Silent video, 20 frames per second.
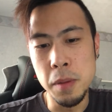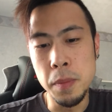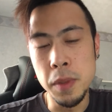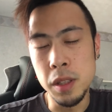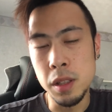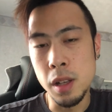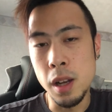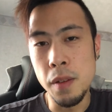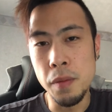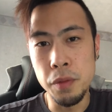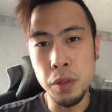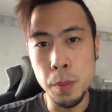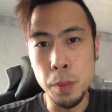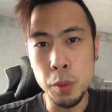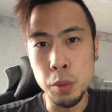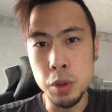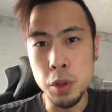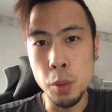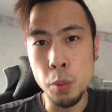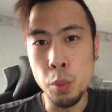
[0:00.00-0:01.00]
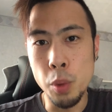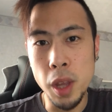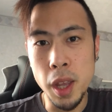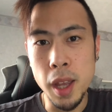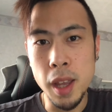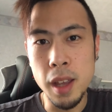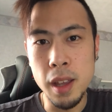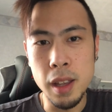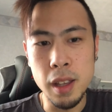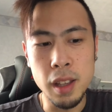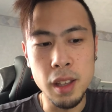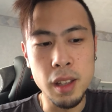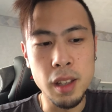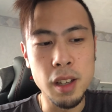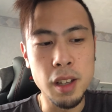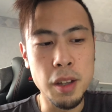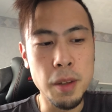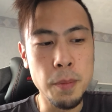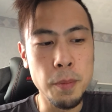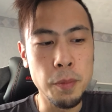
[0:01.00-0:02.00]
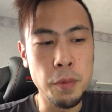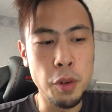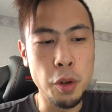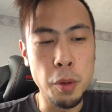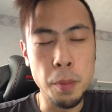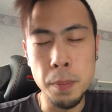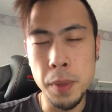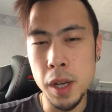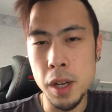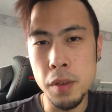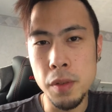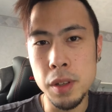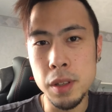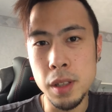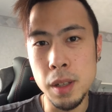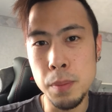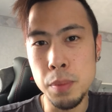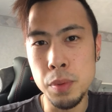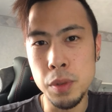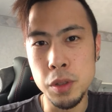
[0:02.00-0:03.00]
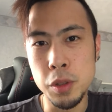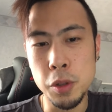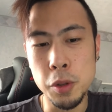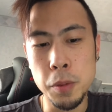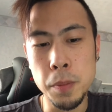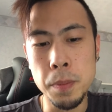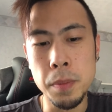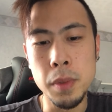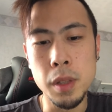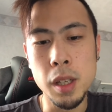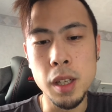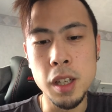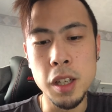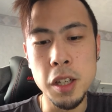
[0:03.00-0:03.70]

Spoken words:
It's comfortable to wear for long periods, I presume.